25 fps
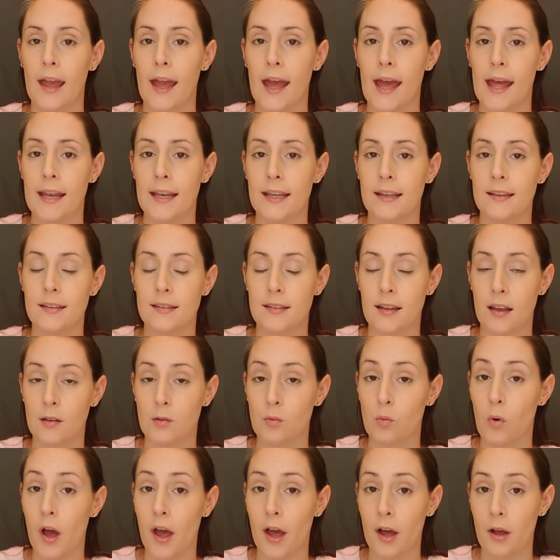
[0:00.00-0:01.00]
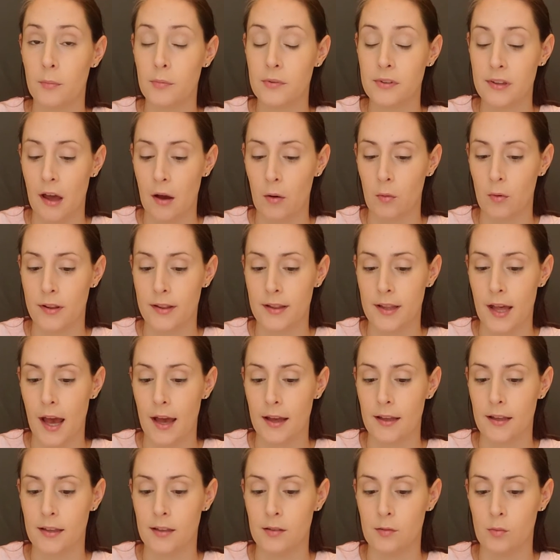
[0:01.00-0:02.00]
And he says what helps out with
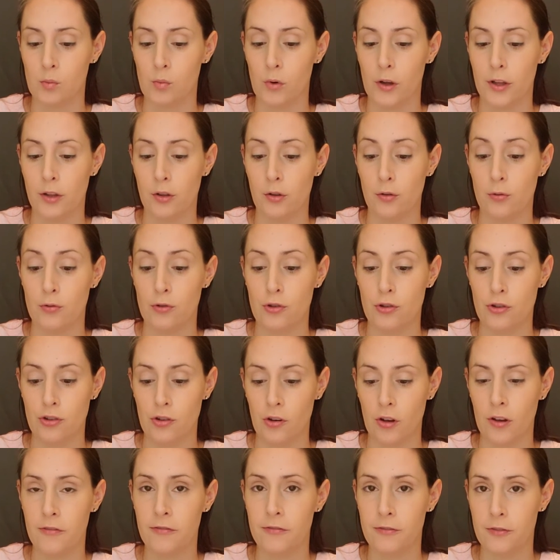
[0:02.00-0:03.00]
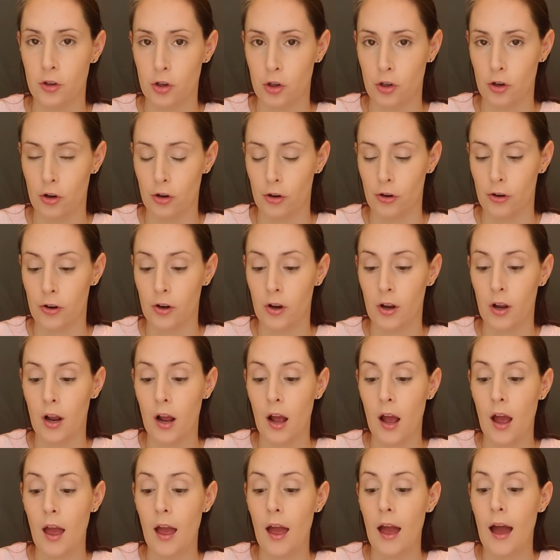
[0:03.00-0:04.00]
that is when you shift your
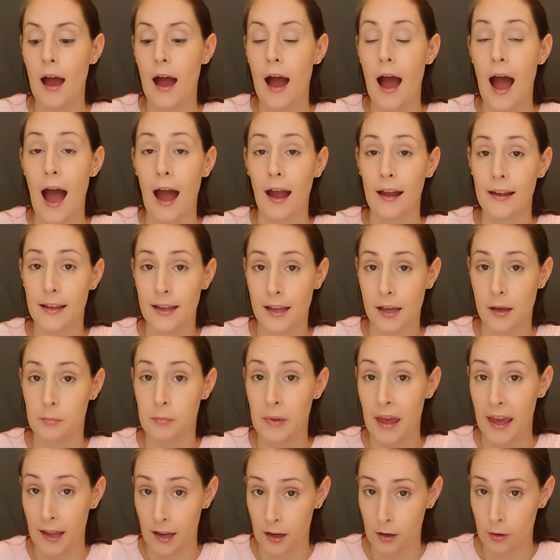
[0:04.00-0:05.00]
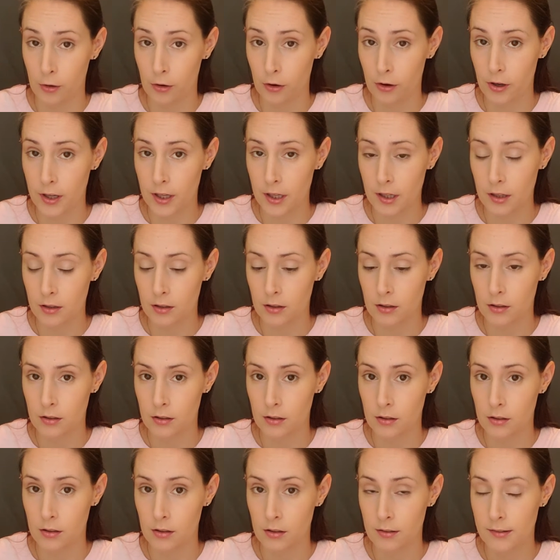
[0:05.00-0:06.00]
I am angry
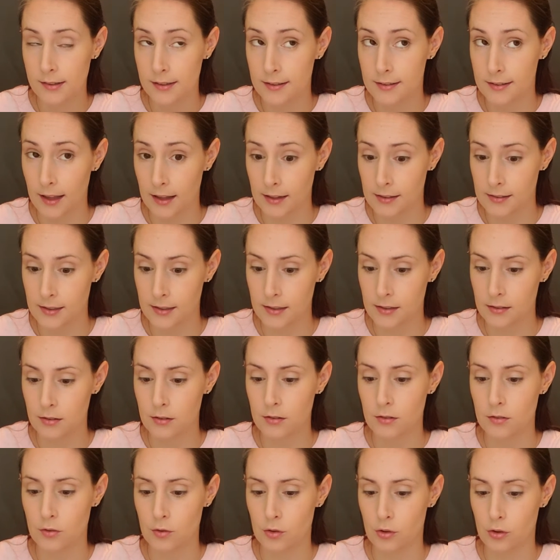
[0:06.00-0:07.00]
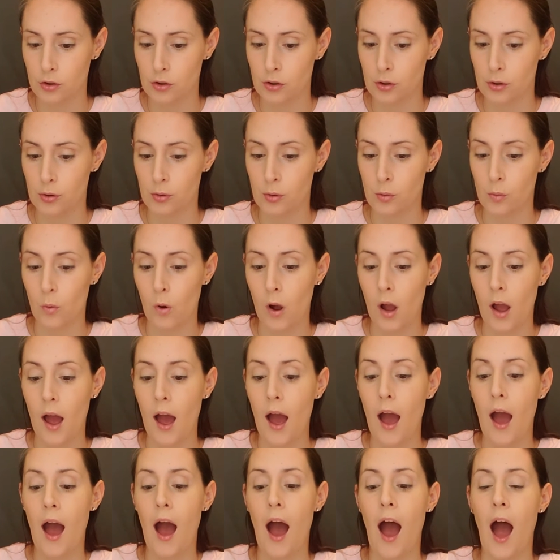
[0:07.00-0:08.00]
sentence to
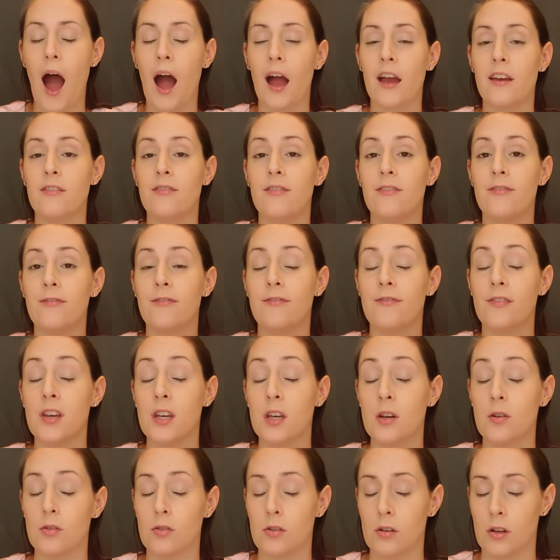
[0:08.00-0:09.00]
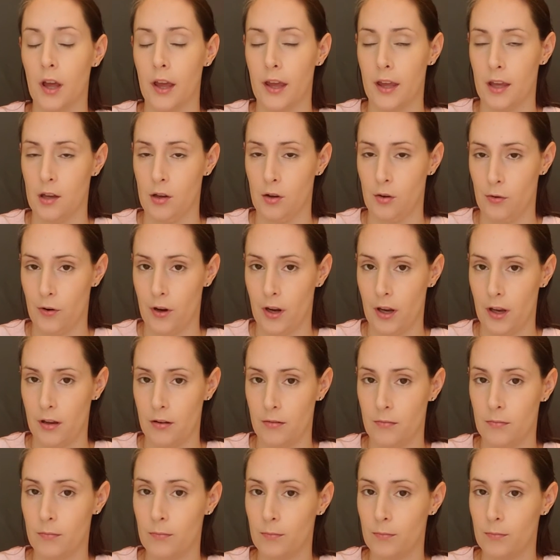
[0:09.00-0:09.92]
I feel angry.